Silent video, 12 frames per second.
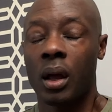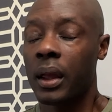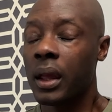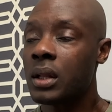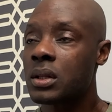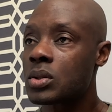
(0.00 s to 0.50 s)

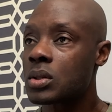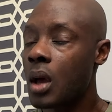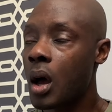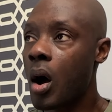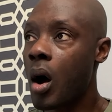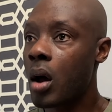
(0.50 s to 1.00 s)
It's
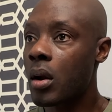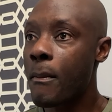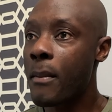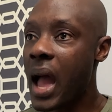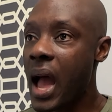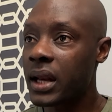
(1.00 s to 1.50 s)

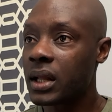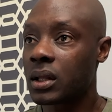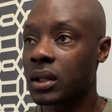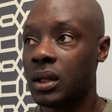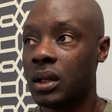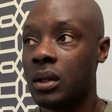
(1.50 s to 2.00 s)

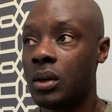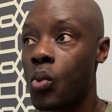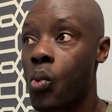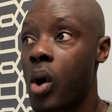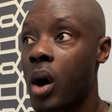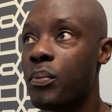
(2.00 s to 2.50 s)
automatically
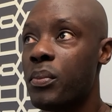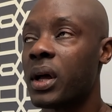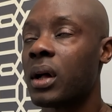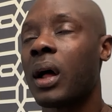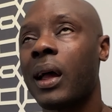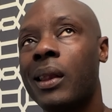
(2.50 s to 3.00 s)
one
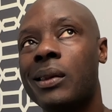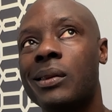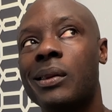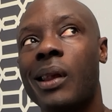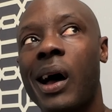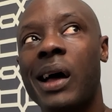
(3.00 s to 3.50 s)
bill,
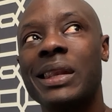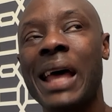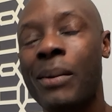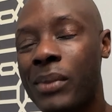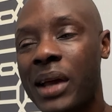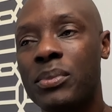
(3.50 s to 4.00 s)
and
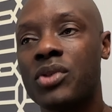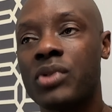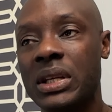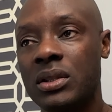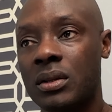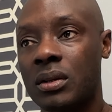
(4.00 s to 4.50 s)
that might be
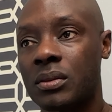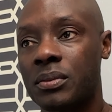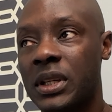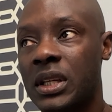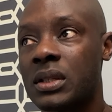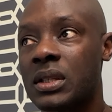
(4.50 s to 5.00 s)
regional
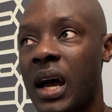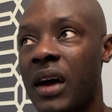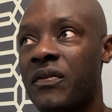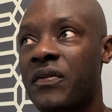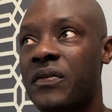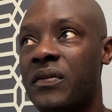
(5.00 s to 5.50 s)
because
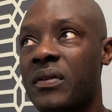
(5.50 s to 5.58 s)
I've